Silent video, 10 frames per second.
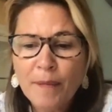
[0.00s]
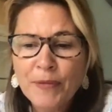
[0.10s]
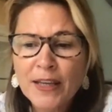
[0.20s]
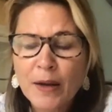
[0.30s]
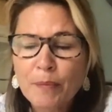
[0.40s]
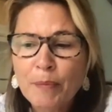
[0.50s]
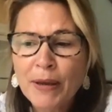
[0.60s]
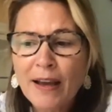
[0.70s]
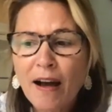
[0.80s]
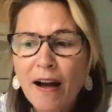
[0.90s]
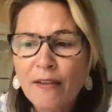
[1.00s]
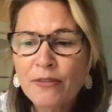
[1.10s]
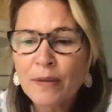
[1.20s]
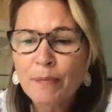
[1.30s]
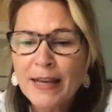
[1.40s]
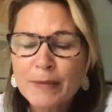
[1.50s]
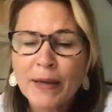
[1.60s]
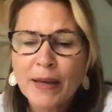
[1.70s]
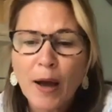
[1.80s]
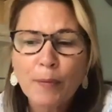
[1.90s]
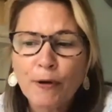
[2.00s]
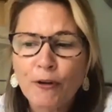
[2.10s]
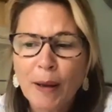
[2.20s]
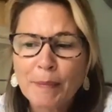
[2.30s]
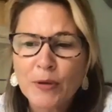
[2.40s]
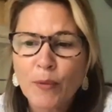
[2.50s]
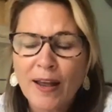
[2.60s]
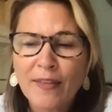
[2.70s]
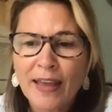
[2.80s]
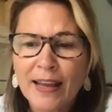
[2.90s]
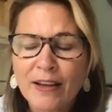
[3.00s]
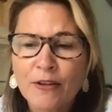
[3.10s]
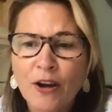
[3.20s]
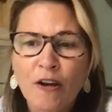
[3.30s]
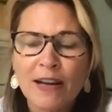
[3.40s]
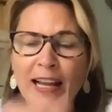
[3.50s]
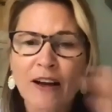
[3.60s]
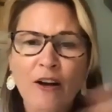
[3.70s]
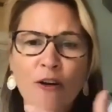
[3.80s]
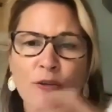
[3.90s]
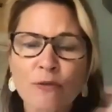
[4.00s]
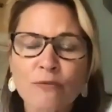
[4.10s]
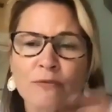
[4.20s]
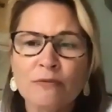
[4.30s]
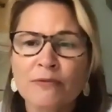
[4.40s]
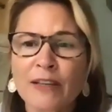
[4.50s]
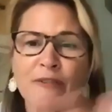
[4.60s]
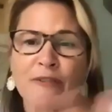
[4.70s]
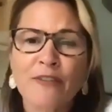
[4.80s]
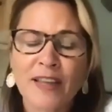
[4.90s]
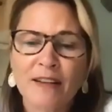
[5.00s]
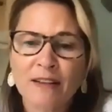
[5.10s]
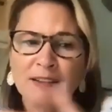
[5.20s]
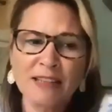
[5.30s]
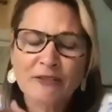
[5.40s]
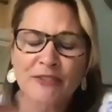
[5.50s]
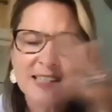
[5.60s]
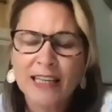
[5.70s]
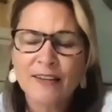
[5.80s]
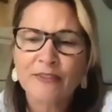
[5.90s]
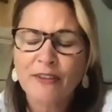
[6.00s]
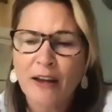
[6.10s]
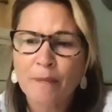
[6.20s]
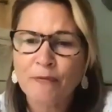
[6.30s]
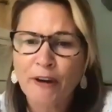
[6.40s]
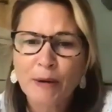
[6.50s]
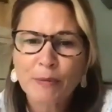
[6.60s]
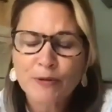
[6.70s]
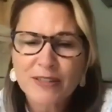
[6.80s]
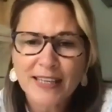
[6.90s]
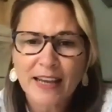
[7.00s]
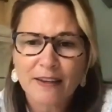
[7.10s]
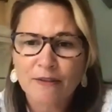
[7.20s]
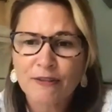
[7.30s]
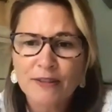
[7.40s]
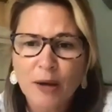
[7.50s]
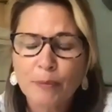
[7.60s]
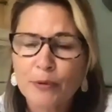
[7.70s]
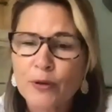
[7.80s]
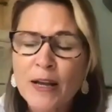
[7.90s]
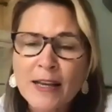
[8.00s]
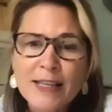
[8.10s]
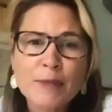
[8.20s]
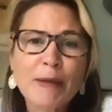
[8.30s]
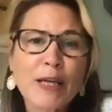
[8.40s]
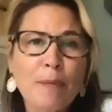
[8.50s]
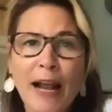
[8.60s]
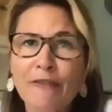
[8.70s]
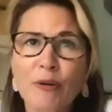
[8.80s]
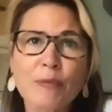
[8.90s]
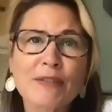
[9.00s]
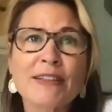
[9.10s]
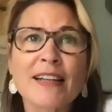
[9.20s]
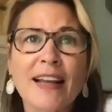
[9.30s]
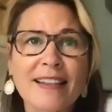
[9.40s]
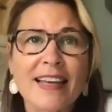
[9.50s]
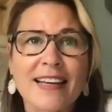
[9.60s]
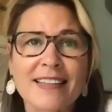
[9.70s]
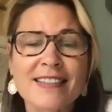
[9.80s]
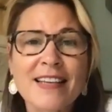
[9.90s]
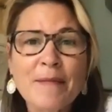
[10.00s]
you know, PR, the best PR programs are where they correlate a whole different set of variables together. For example, speaker platforms, even like this,